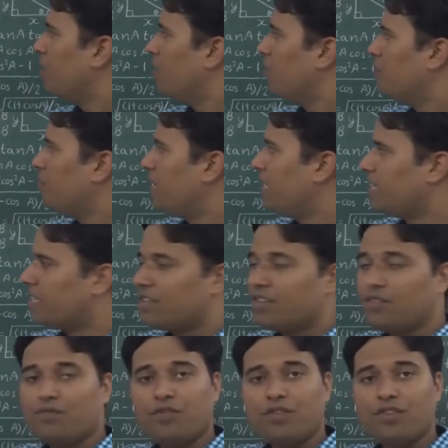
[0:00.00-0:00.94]
But
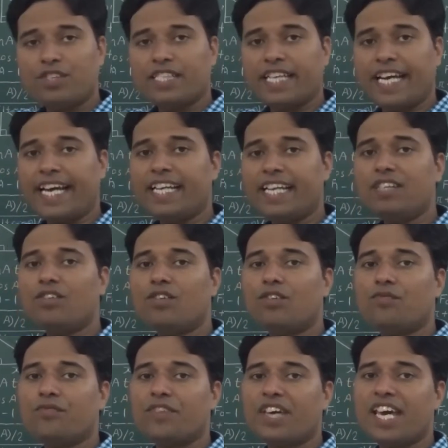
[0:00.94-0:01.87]
for tan
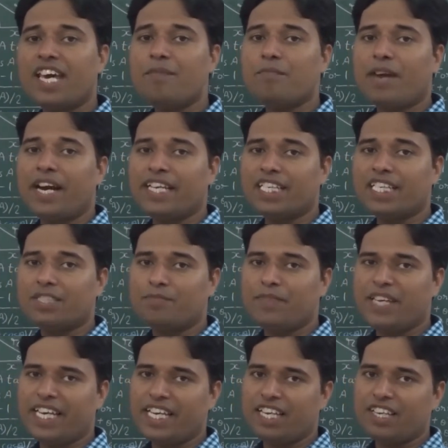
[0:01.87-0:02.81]
of a minus
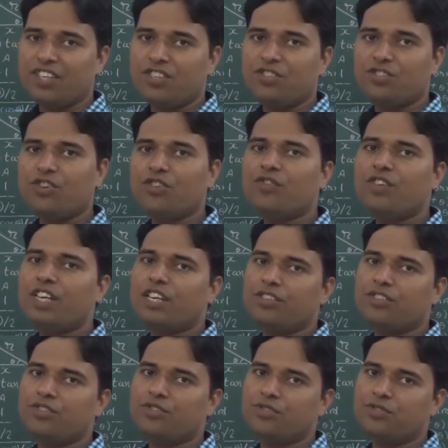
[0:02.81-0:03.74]
b, you will
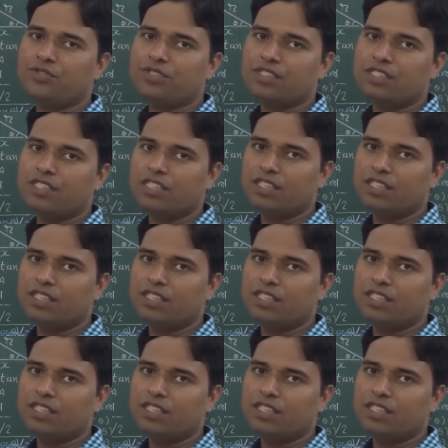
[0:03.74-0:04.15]
use,